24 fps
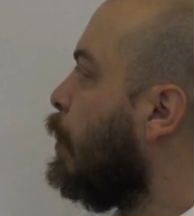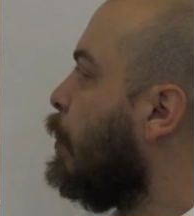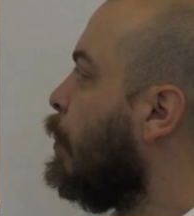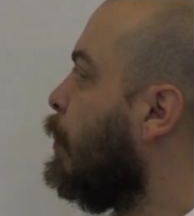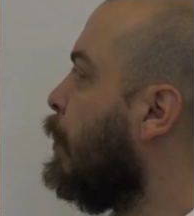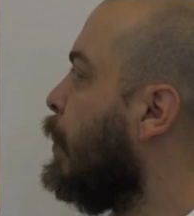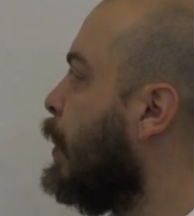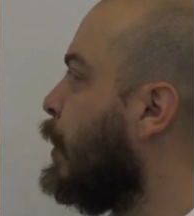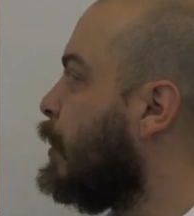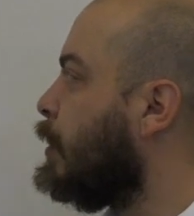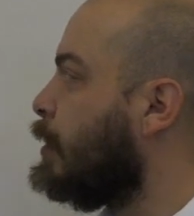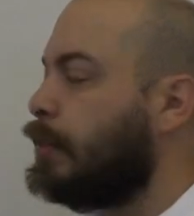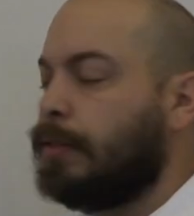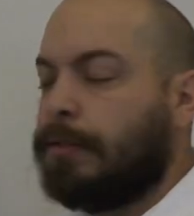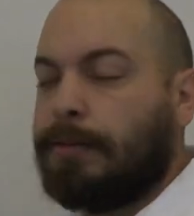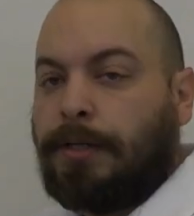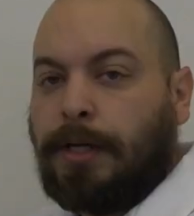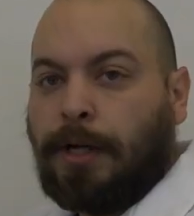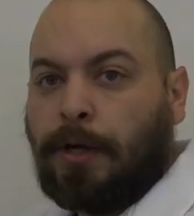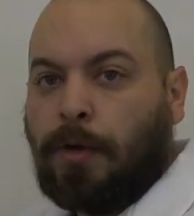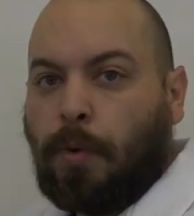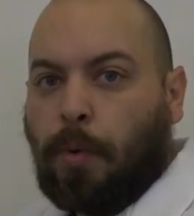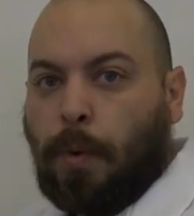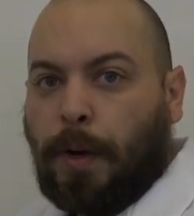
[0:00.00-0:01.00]
this
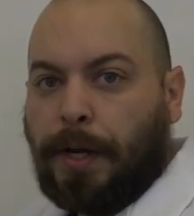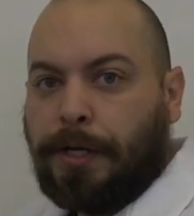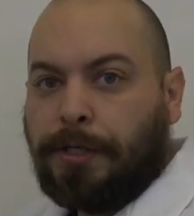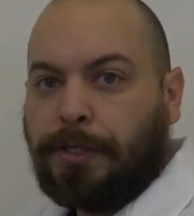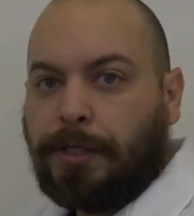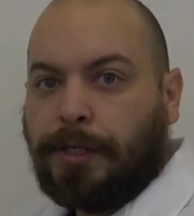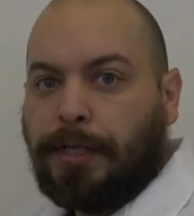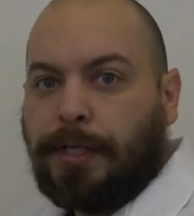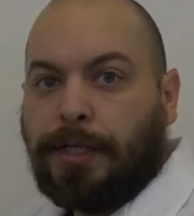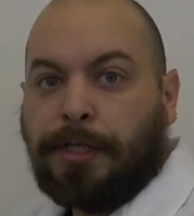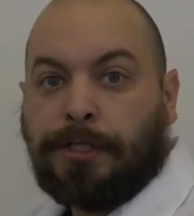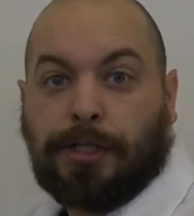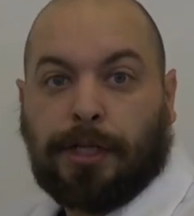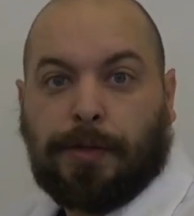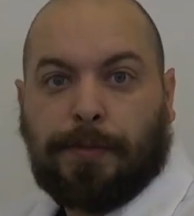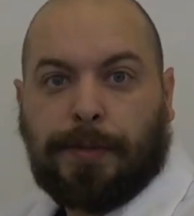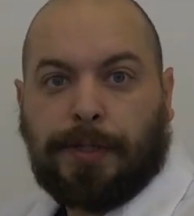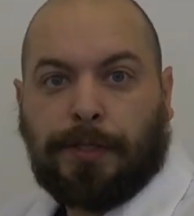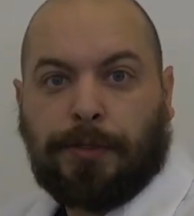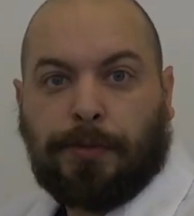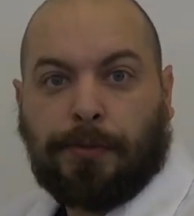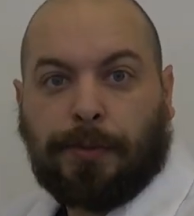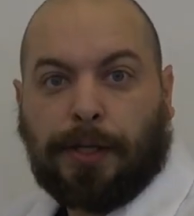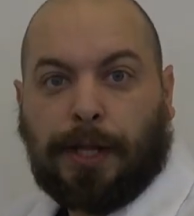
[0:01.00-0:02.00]
equation is going to be
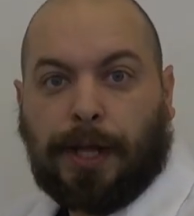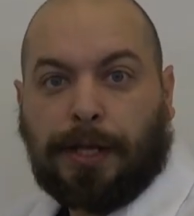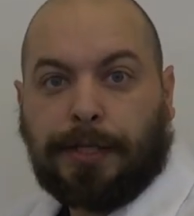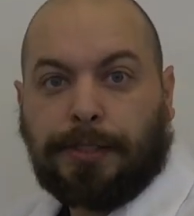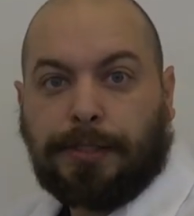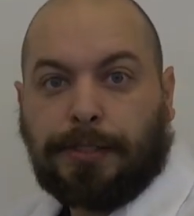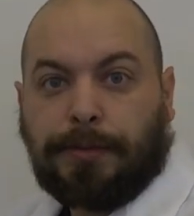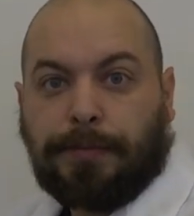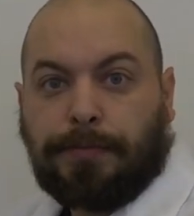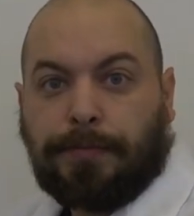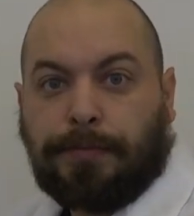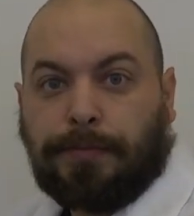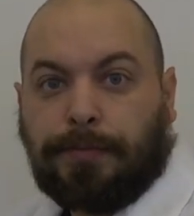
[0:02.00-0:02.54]
utilized.